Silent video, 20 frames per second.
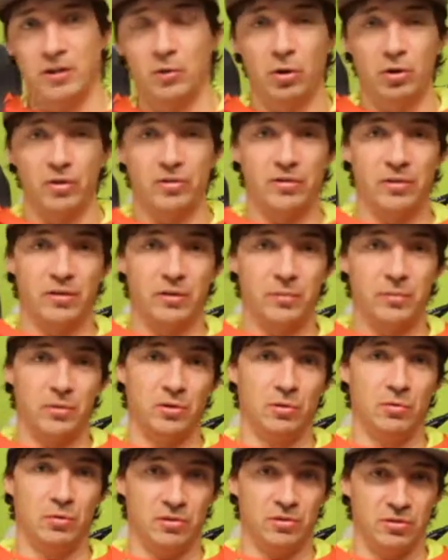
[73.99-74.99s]
The award
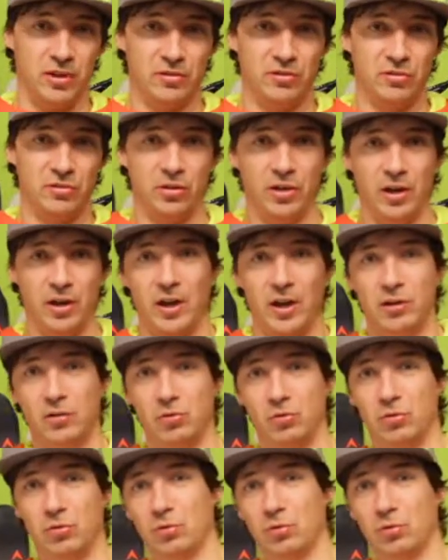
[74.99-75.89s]
ceremony was yesterday.